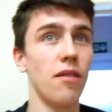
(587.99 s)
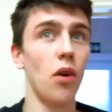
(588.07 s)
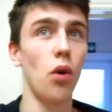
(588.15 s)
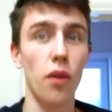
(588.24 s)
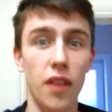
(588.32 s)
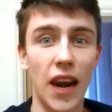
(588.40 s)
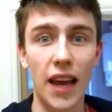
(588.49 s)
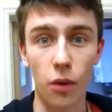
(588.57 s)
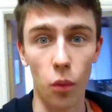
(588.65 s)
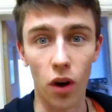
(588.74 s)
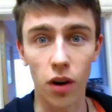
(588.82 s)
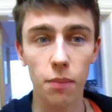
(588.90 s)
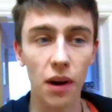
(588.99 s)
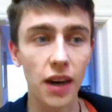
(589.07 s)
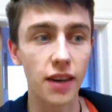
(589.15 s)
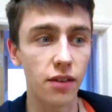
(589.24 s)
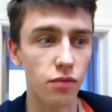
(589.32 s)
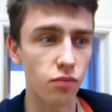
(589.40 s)
all of the legwork
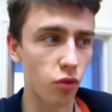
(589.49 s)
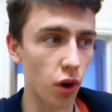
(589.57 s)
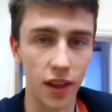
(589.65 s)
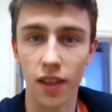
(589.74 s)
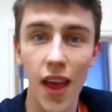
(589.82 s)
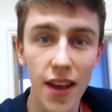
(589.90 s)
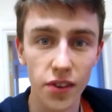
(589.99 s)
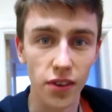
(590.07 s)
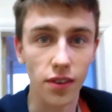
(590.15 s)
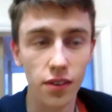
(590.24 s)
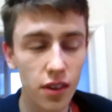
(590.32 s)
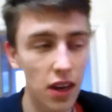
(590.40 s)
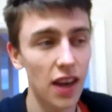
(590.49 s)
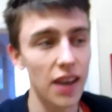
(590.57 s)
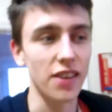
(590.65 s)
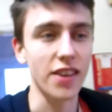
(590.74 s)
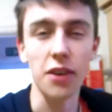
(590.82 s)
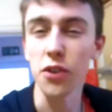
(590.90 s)
behind running the S's
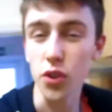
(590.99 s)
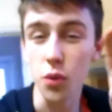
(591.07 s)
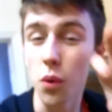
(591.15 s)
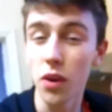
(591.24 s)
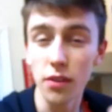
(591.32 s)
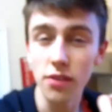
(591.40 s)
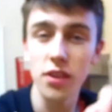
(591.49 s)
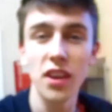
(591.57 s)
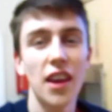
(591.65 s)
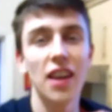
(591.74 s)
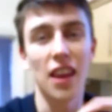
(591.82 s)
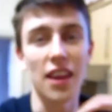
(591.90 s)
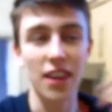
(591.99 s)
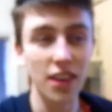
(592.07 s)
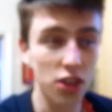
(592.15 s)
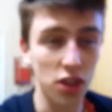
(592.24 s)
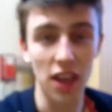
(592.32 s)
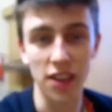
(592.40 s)
is now just the ones. Like,
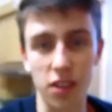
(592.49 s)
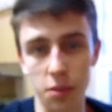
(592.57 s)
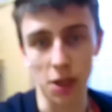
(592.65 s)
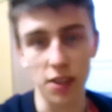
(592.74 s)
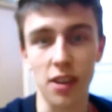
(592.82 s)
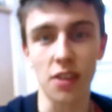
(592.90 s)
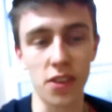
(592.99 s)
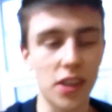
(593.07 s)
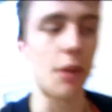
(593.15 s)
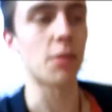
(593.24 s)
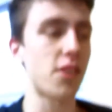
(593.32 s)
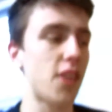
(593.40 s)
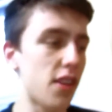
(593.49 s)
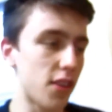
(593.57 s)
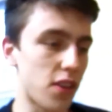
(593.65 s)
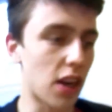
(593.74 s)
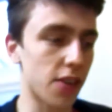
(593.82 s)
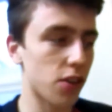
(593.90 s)
each of the S's are basically the same. It's take
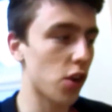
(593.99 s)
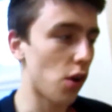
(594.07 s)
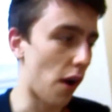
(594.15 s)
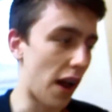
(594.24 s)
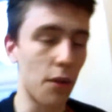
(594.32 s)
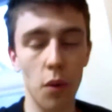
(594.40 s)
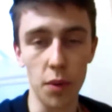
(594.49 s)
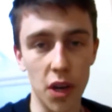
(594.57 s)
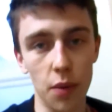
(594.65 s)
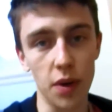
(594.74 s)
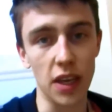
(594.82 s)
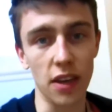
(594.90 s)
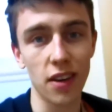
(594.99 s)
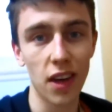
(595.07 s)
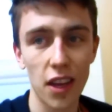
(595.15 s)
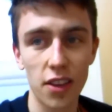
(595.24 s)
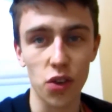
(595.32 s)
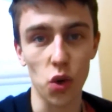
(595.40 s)
this list, cut out what we don't need,
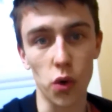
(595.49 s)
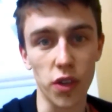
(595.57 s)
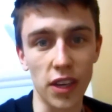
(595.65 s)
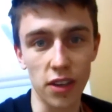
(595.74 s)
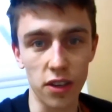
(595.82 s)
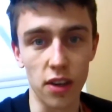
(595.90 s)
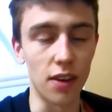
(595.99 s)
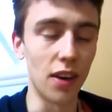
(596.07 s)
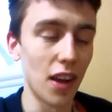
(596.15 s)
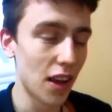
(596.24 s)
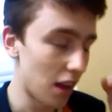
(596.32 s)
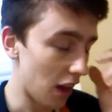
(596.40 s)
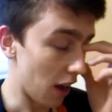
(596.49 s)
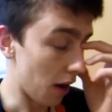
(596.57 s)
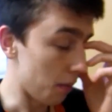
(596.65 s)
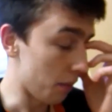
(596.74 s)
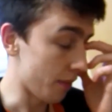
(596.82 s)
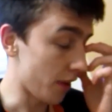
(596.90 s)
sort it, done.
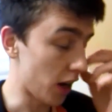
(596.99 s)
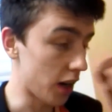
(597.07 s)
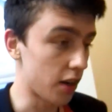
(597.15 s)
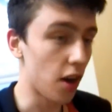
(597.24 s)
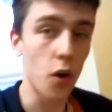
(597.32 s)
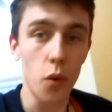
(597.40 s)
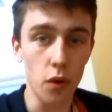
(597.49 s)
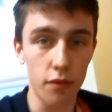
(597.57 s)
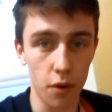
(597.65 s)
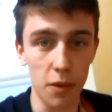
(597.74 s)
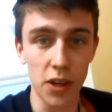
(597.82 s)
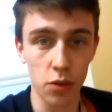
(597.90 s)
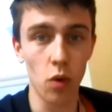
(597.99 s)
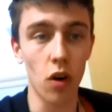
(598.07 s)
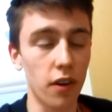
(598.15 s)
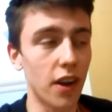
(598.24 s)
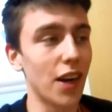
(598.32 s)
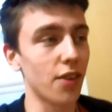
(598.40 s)
I know from
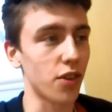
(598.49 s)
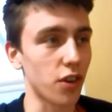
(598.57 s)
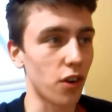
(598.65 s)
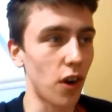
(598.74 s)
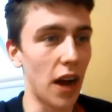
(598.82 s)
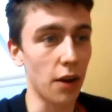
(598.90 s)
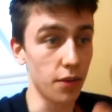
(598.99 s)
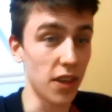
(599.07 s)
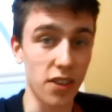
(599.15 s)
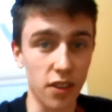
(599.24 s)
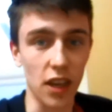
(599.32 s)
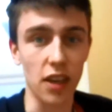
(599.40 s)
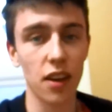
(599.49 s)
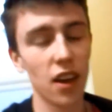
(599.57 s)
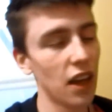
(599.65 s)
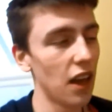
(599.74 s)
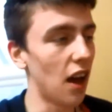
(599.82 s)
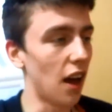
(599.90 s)
S1 how to cut out this thing
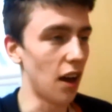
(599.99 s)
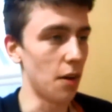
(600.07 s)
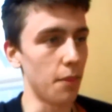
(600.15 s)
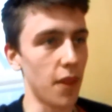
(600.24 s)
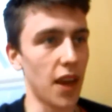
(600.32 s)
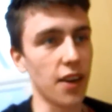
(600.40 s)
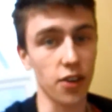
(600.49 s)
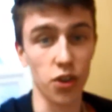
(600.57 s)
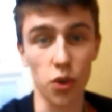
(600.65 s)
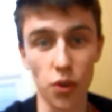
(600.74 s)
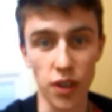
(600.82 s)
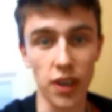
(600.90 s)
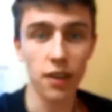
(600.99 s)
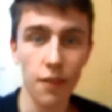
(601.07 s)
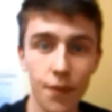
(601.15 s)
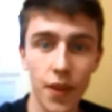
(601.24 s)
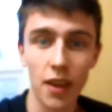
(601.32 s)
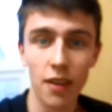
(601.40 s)
and sort it.
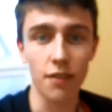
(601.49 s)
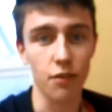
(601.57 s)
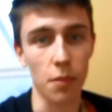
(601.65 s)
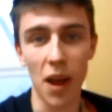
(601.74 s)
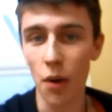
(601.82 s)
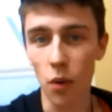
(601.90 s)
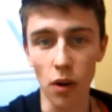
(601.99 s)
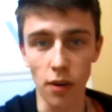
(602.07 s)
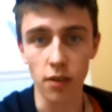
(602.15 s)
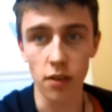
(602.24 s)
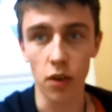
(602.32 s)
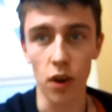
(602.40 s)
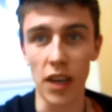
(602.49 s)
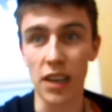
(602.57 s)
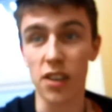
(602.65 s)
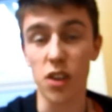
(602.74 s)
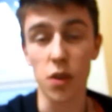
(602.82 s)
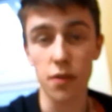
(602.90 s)
From now on, all I need
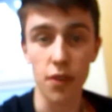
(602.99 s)
to do is